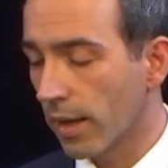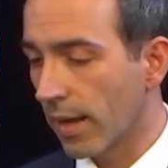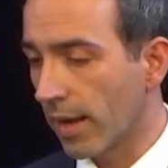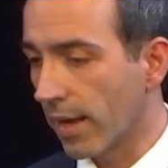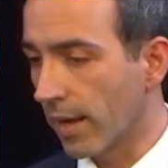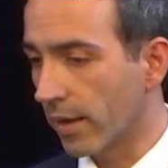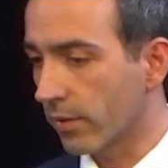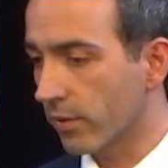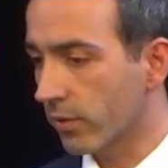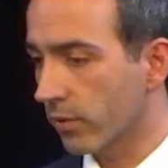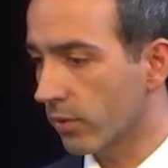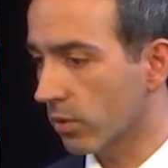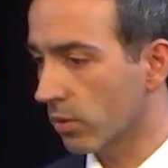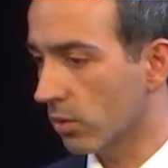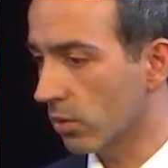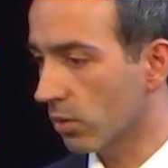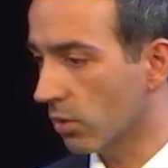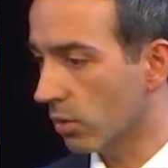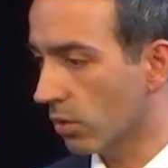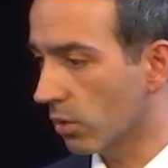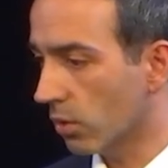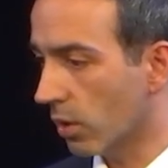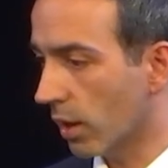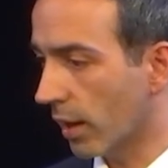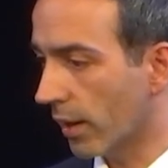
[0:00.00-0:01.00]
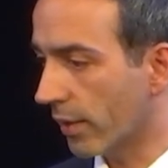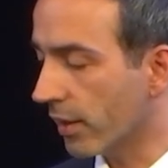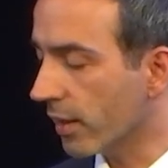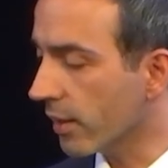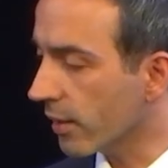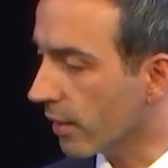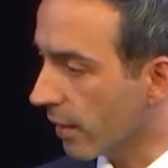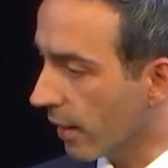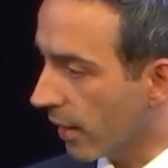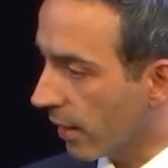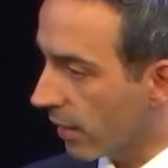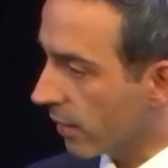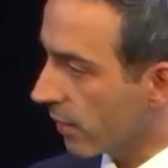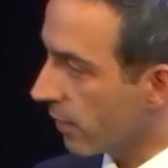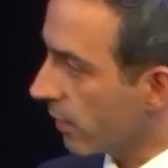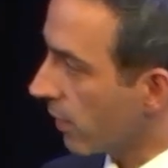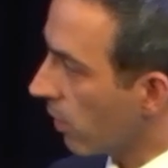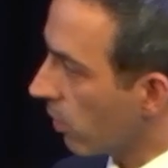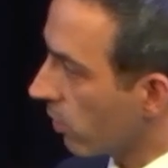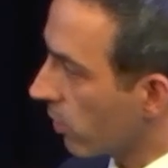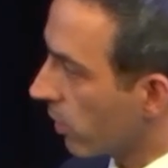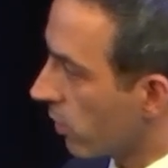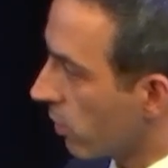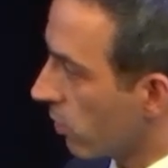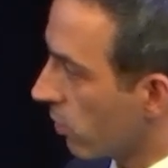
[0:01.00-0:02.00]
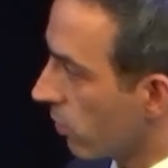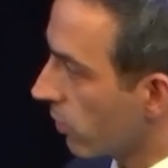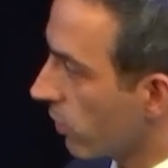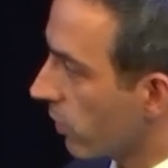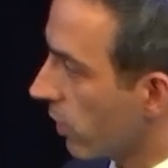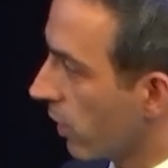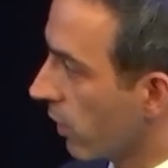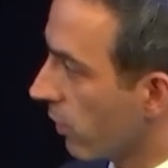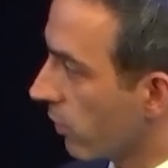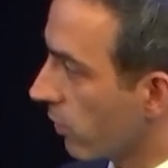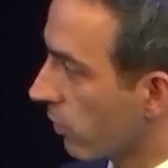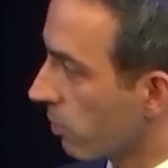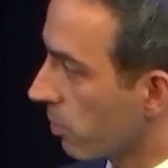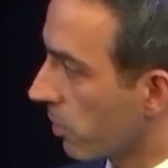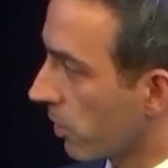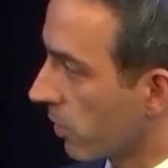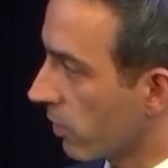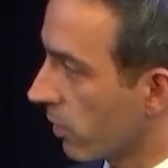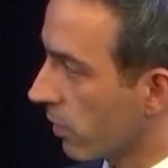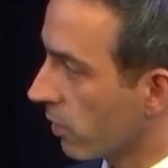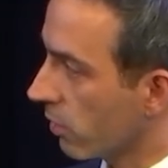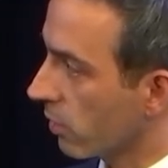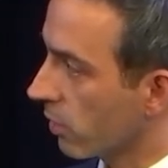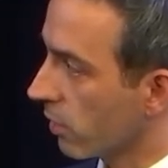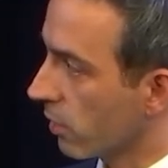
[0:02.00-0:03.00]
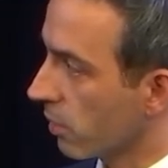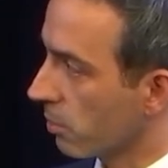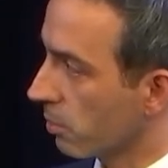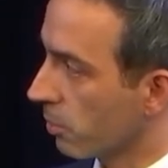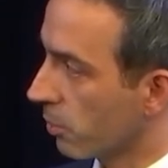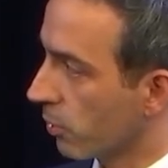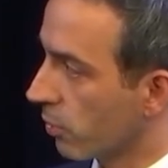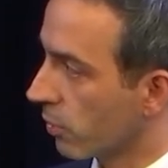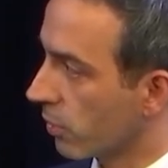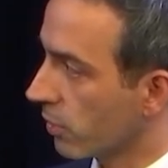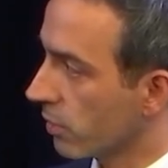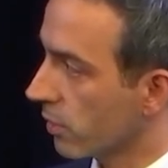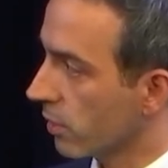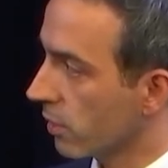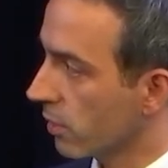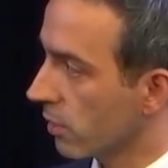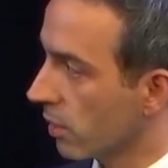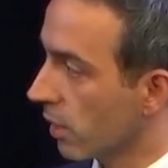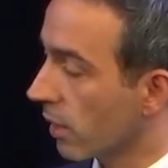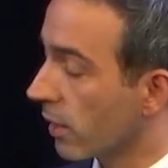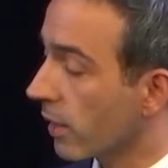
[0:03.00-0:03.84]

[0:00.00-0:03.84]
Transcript: And so I think nailing down the use case is particularly important.